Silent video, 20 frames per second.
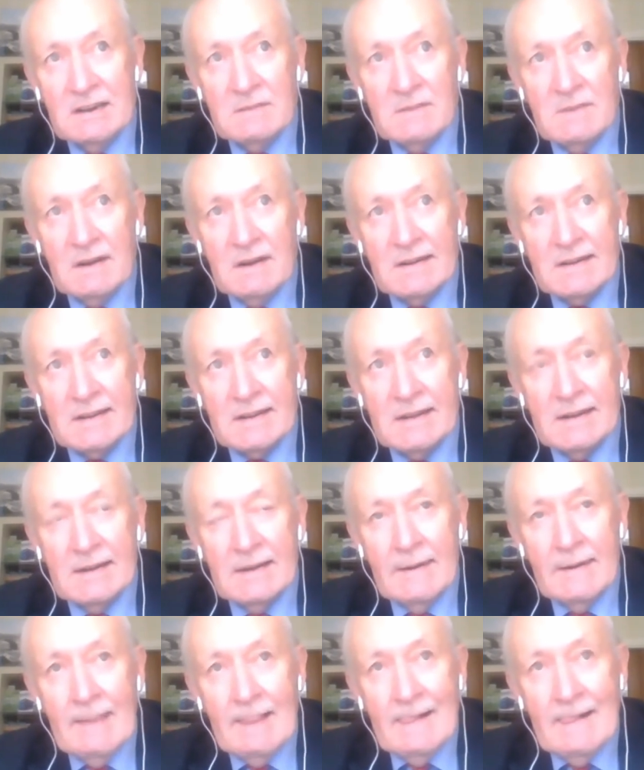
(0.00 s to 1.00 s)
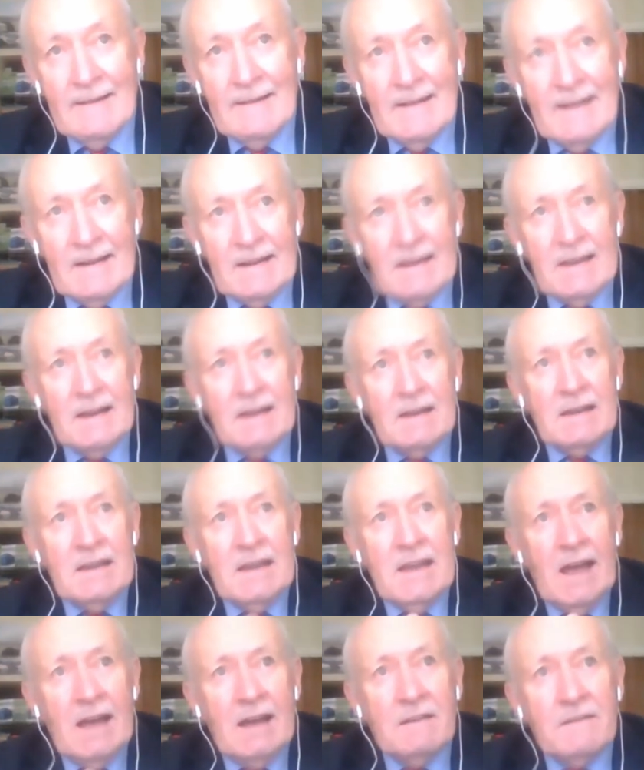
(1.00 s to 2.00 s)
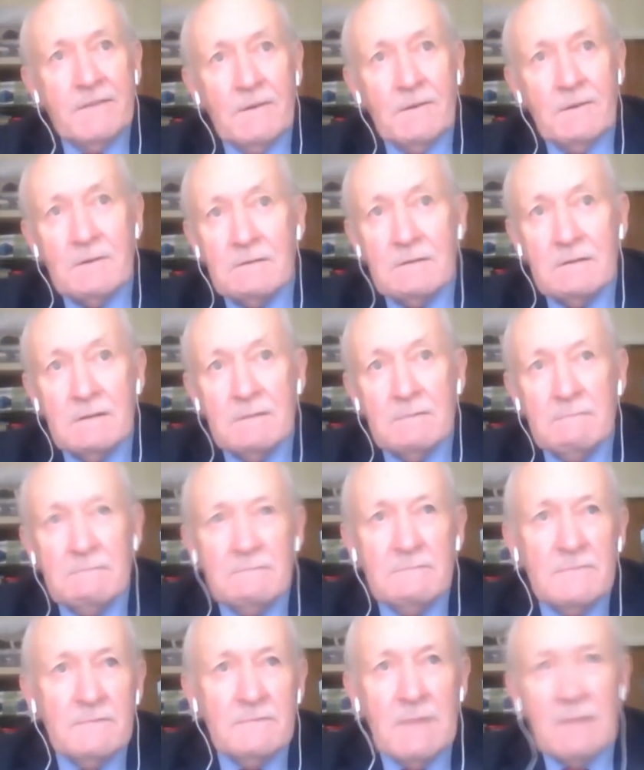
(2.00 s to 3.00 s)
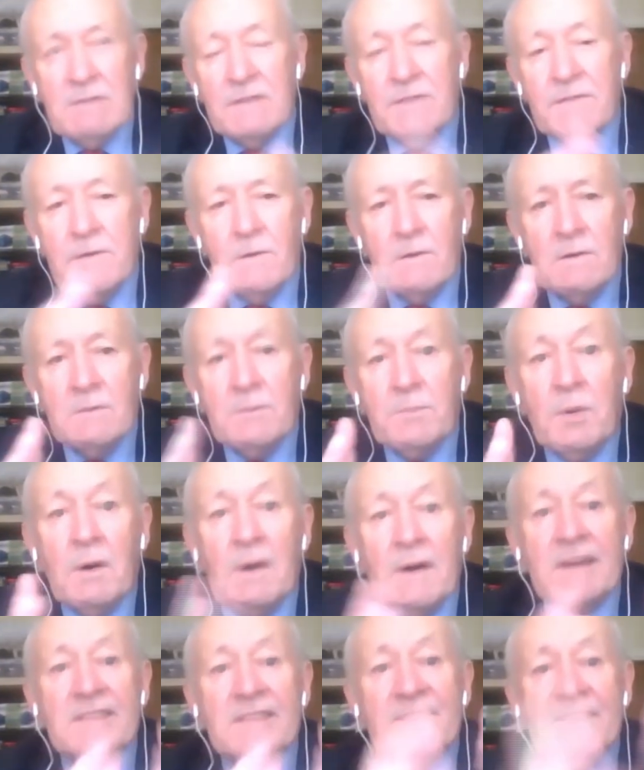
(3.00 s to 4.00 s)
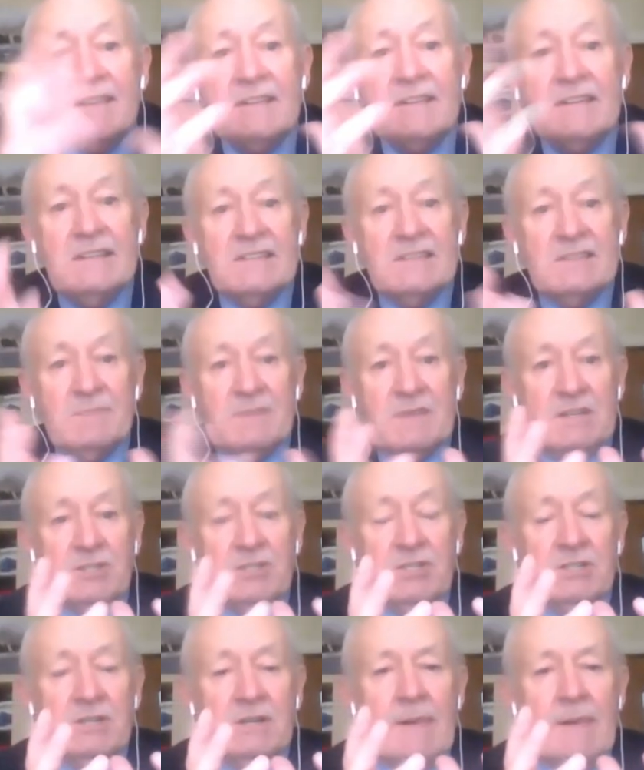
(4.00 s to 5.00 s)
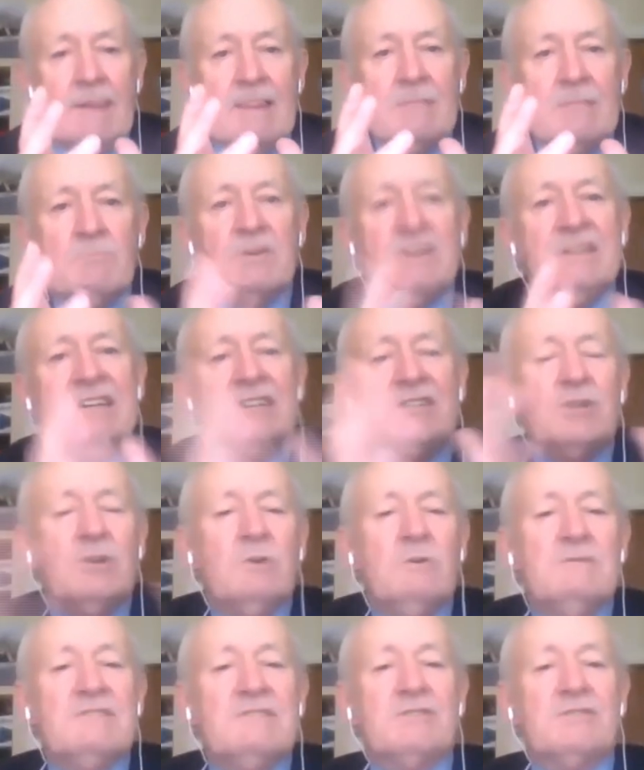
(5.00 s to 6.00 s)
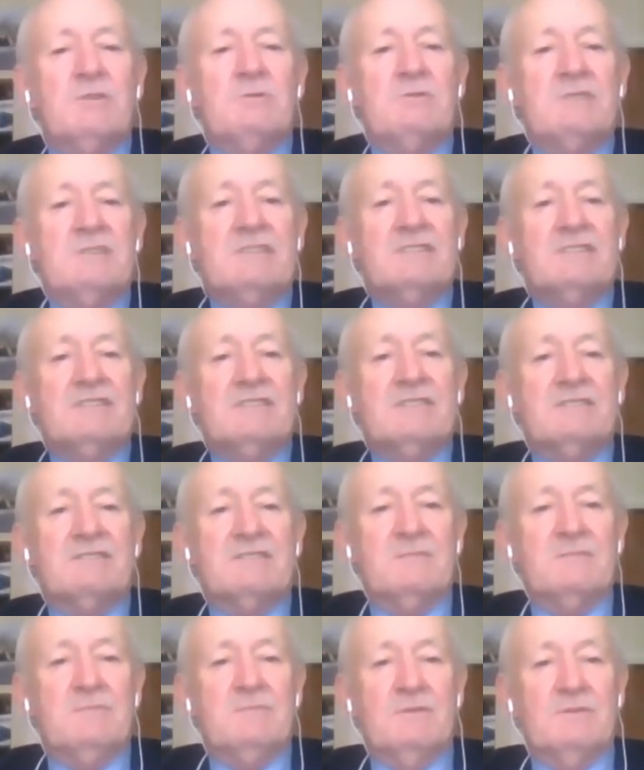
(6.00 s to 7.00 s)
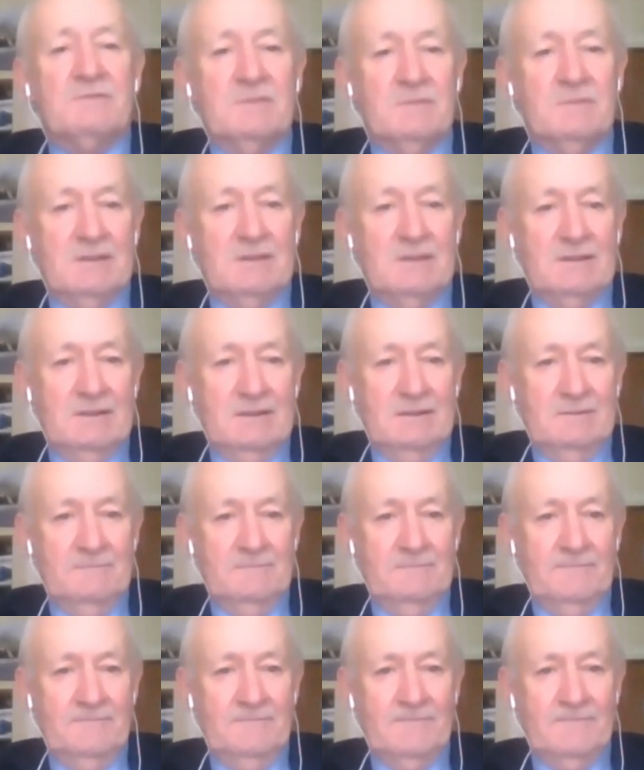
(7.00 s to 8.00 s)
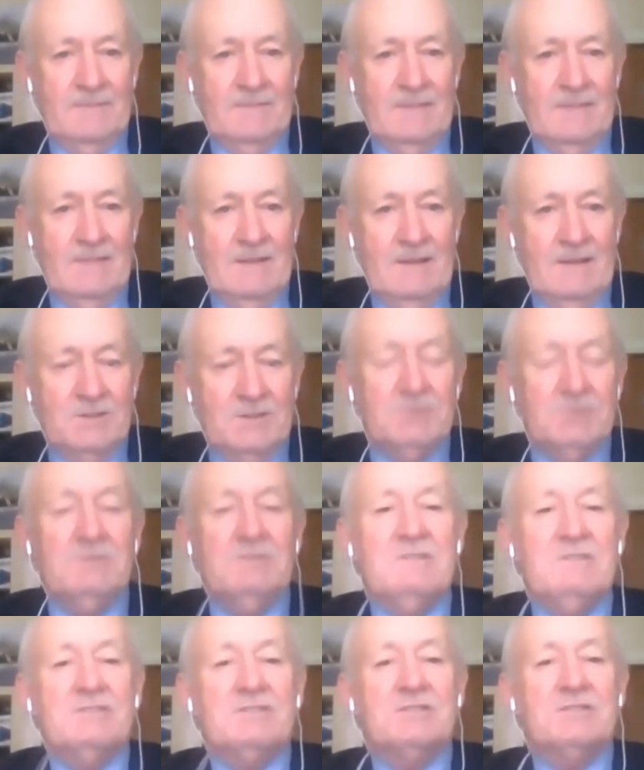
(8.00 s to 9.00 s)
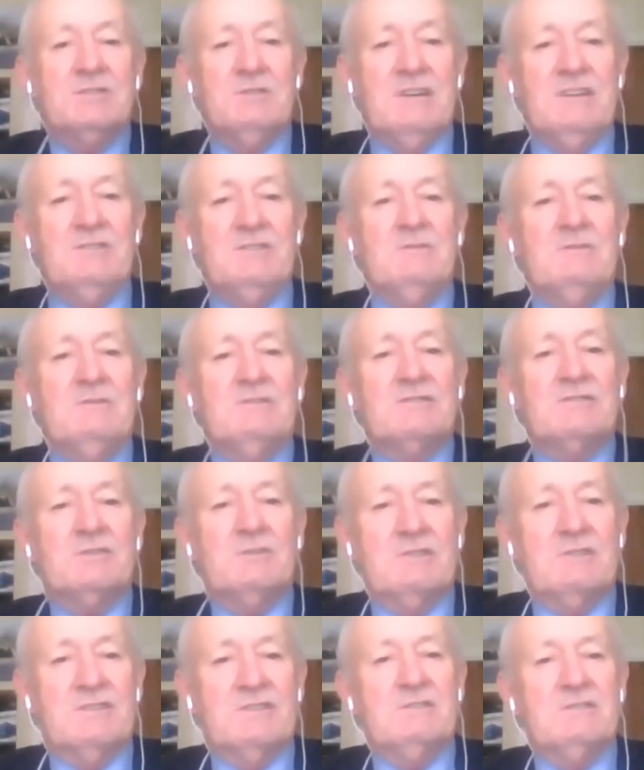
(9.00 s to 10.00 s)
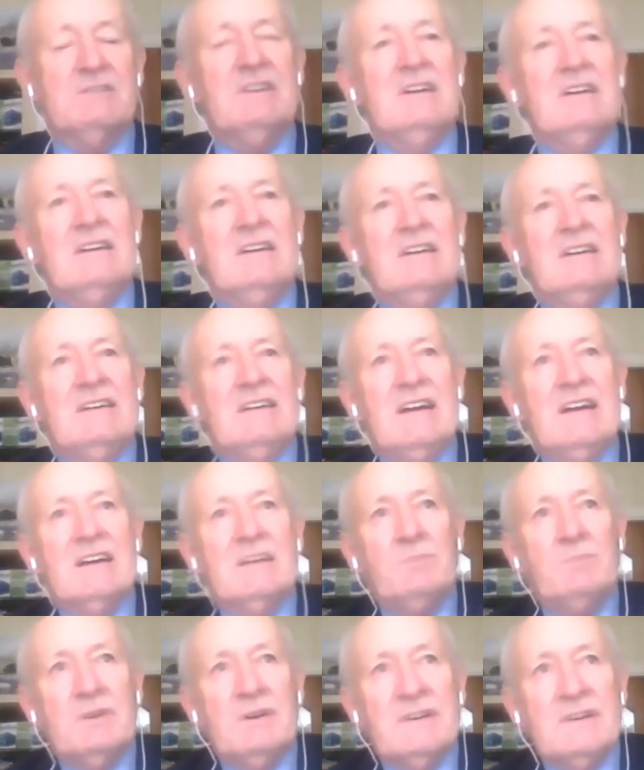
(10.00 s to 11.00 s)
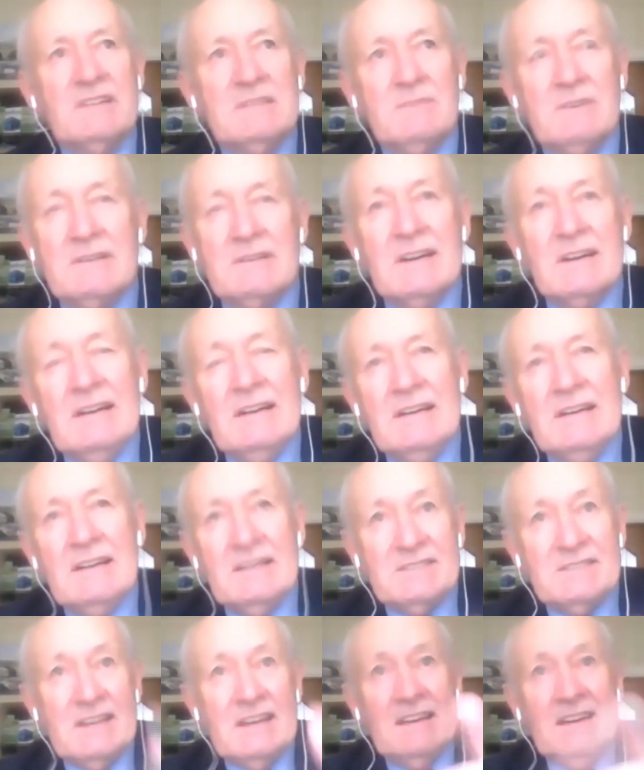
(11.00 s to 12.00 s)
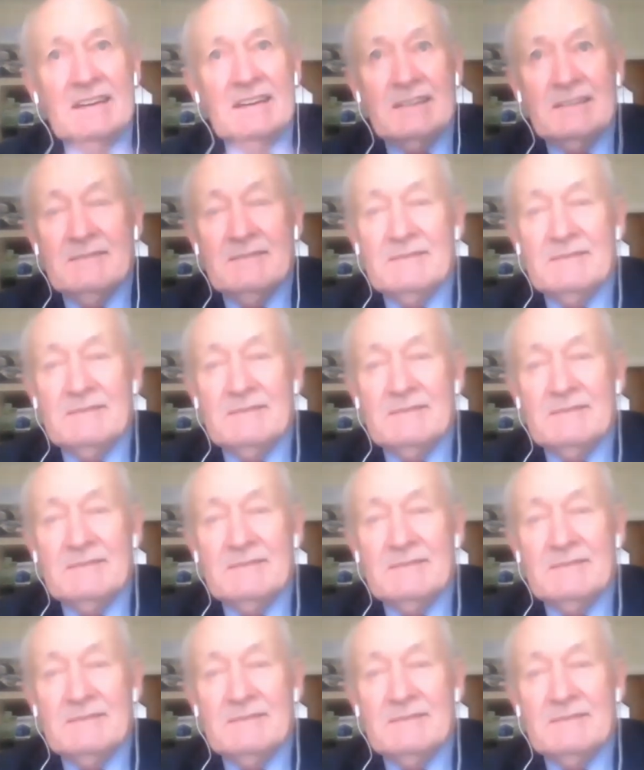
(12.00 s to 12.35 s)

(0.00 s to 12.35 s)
in America. And he had maybe four points in his speech, but he told stories to support them all. So he told stories. So he had a point about, let's say